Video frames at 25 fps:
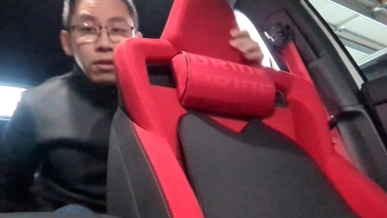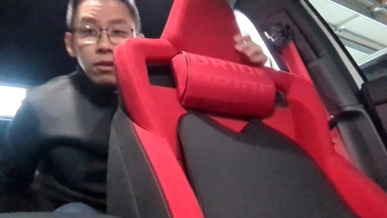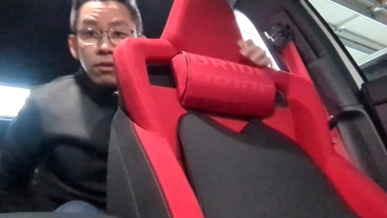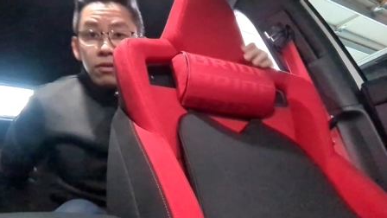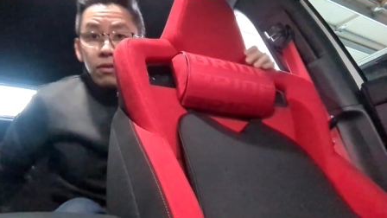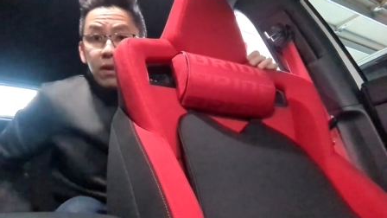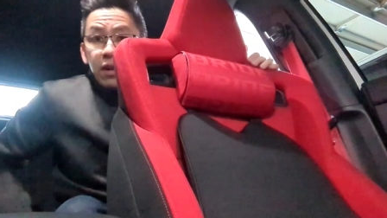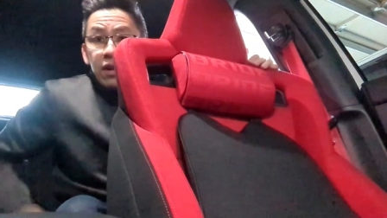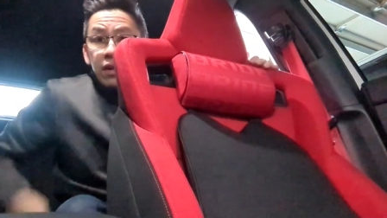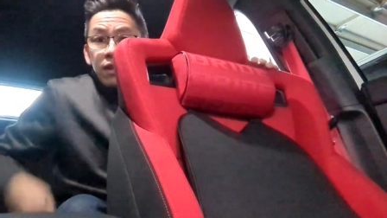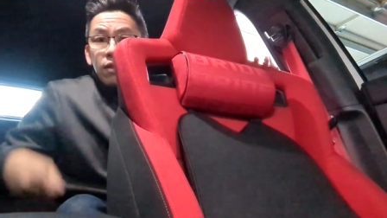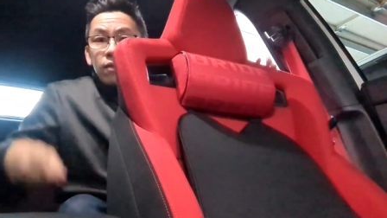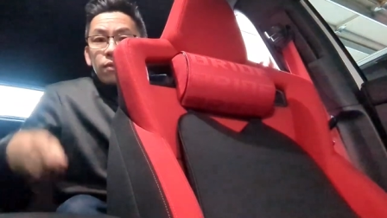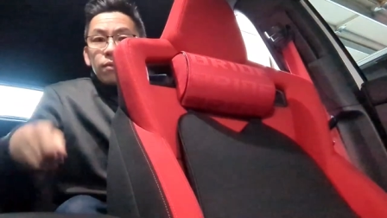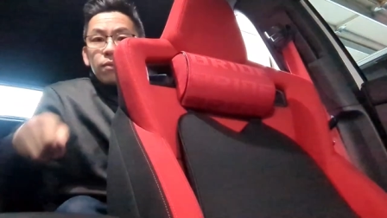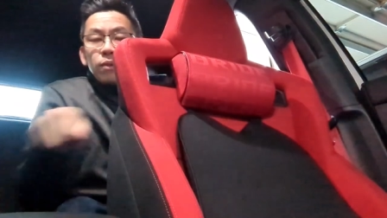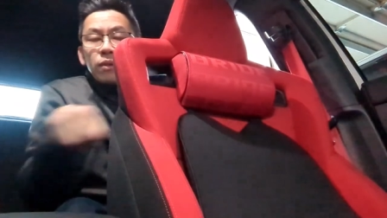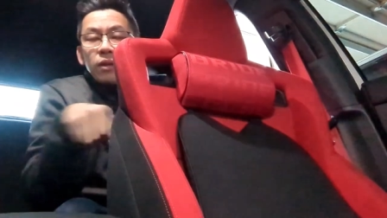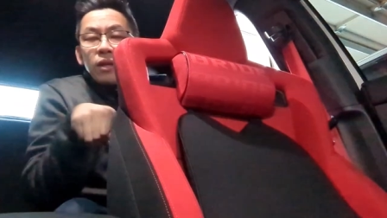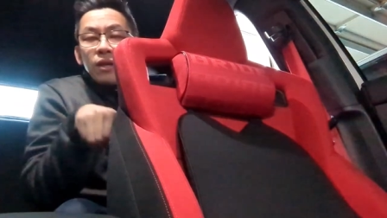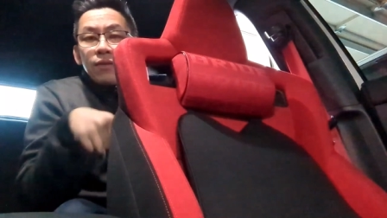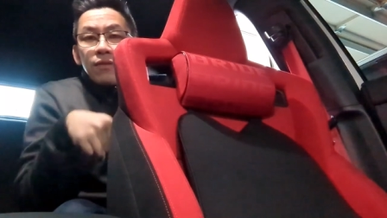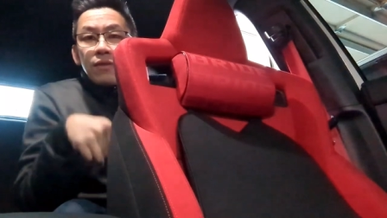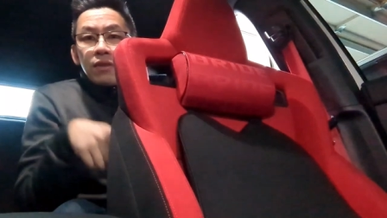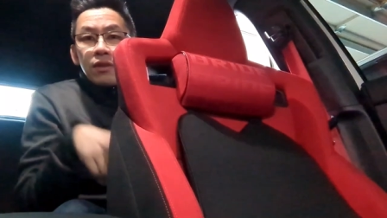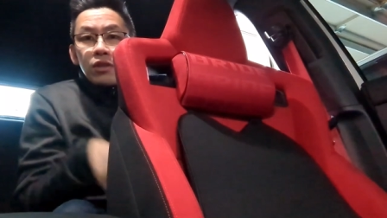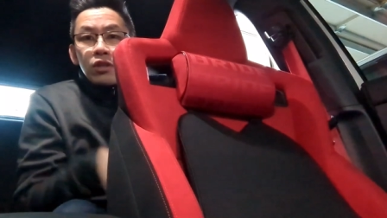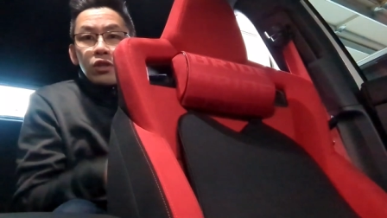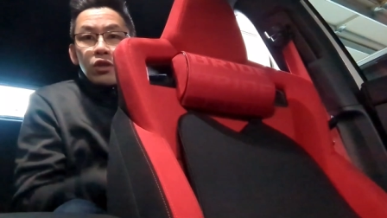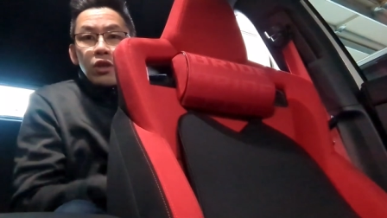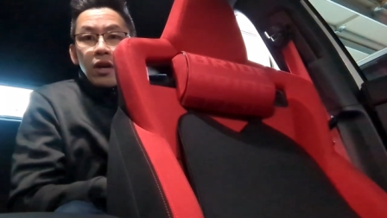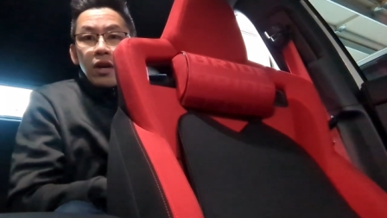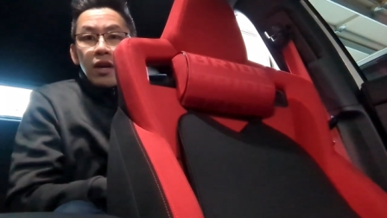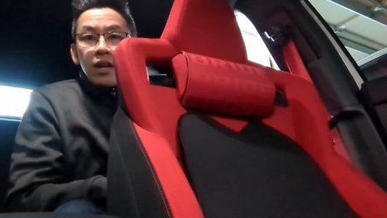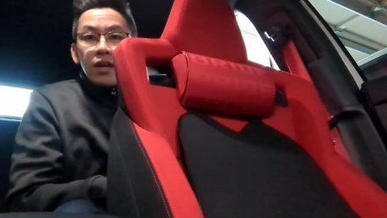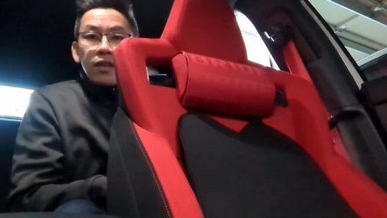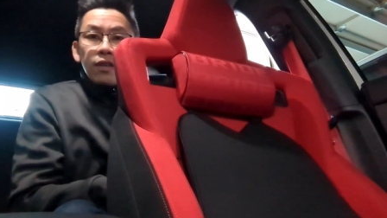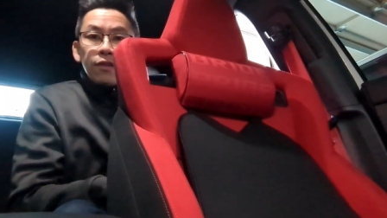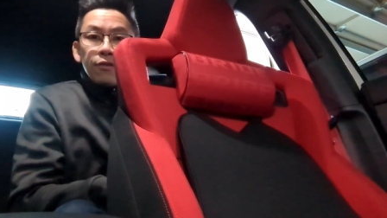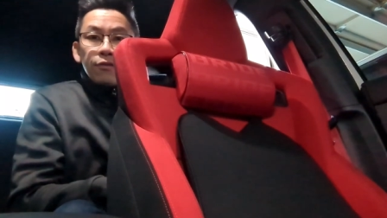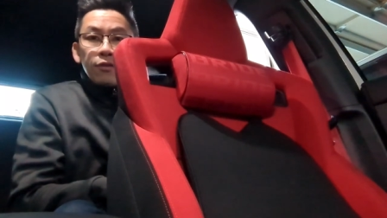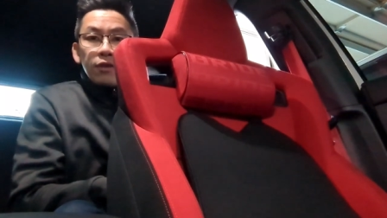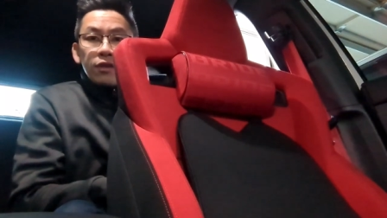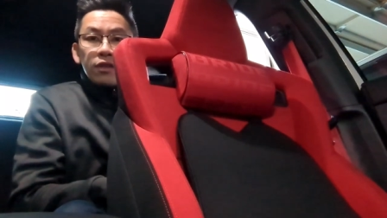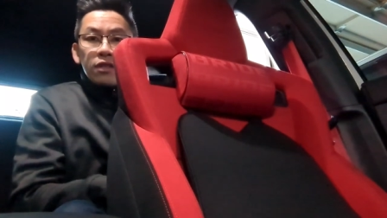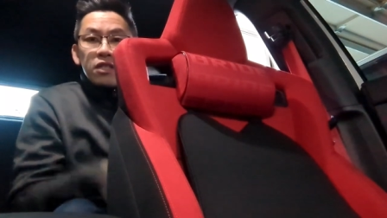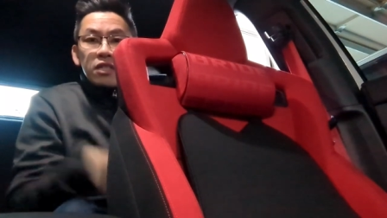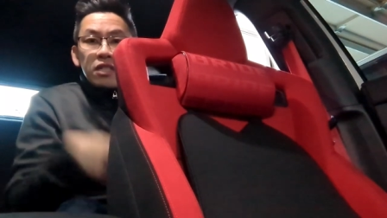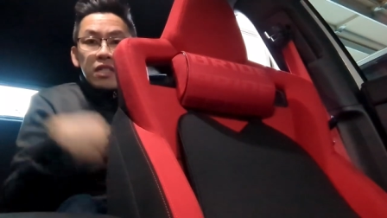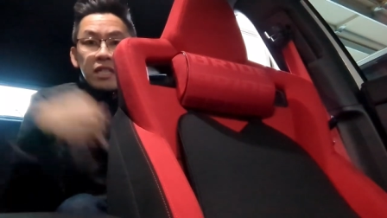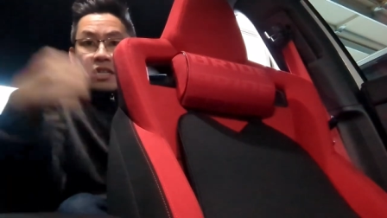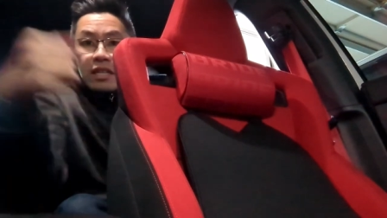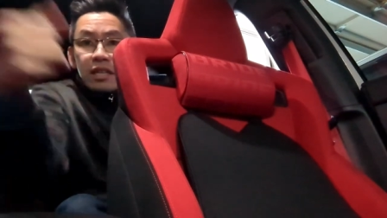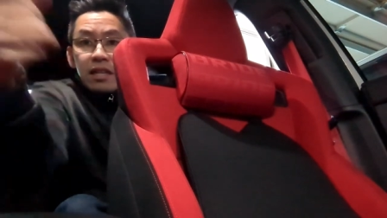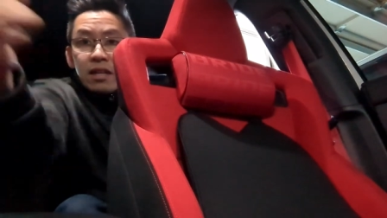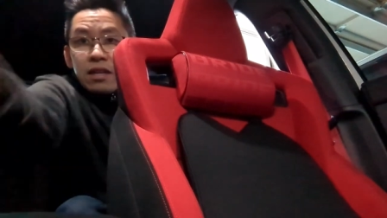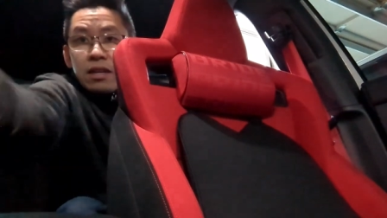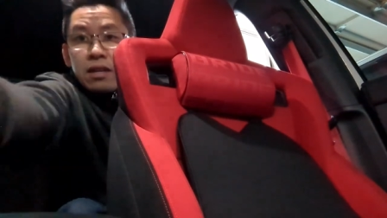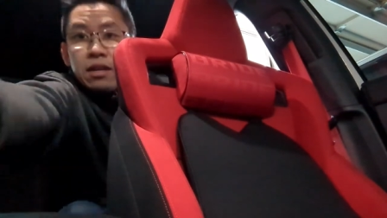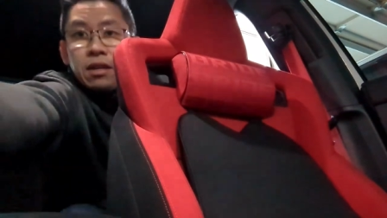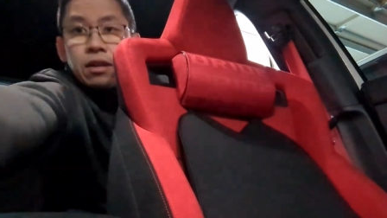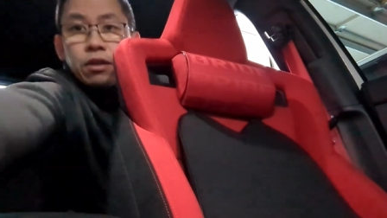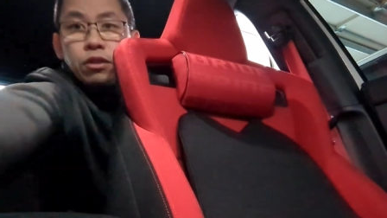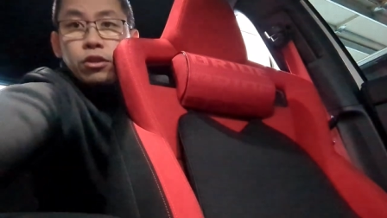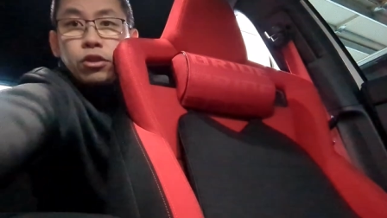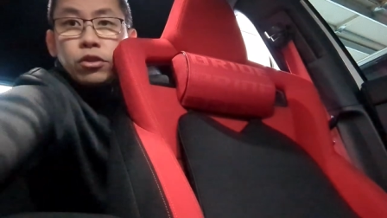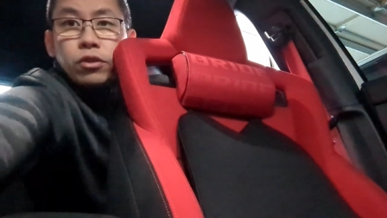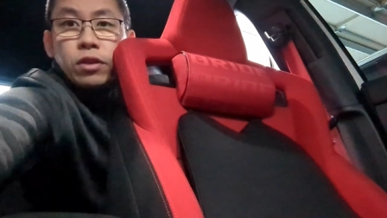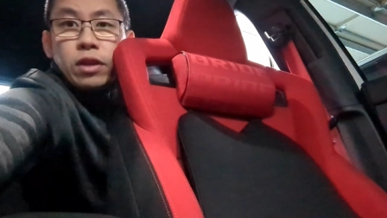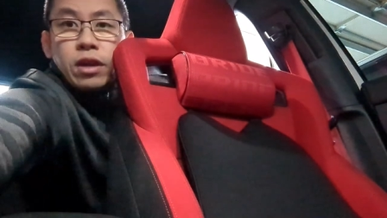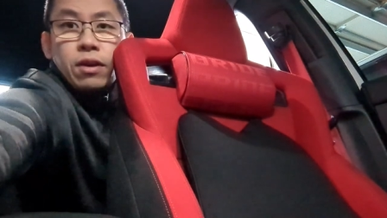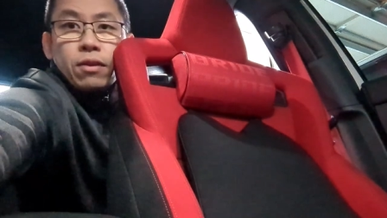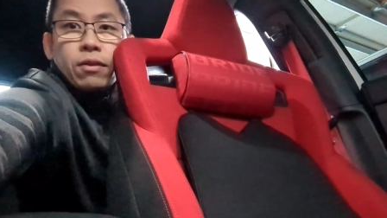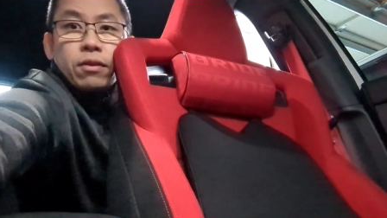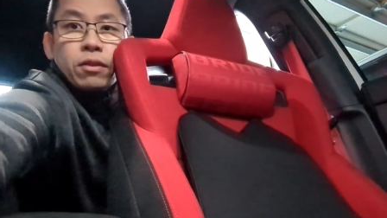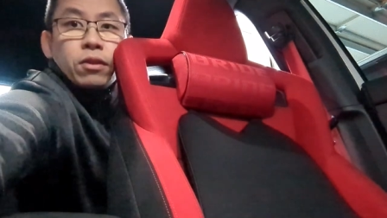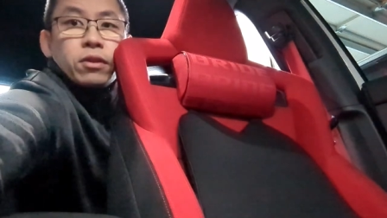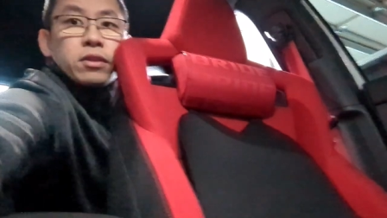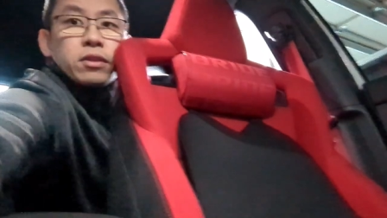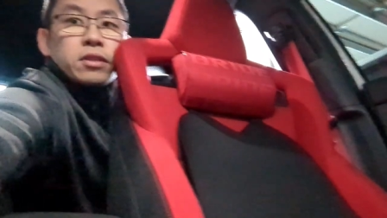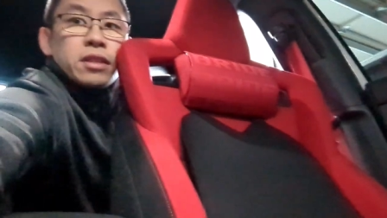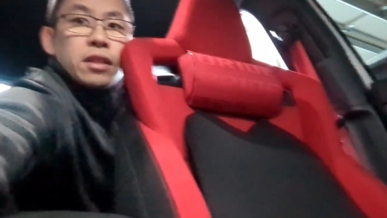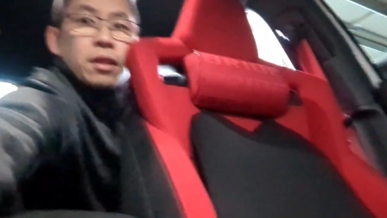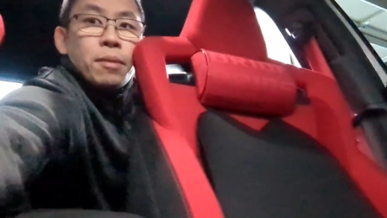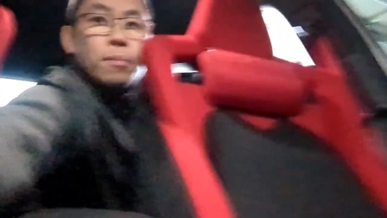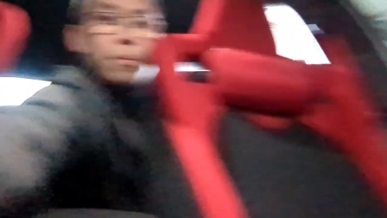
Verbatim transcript: alright. We'll give it a try in the front seat. I'll show you how it looks in the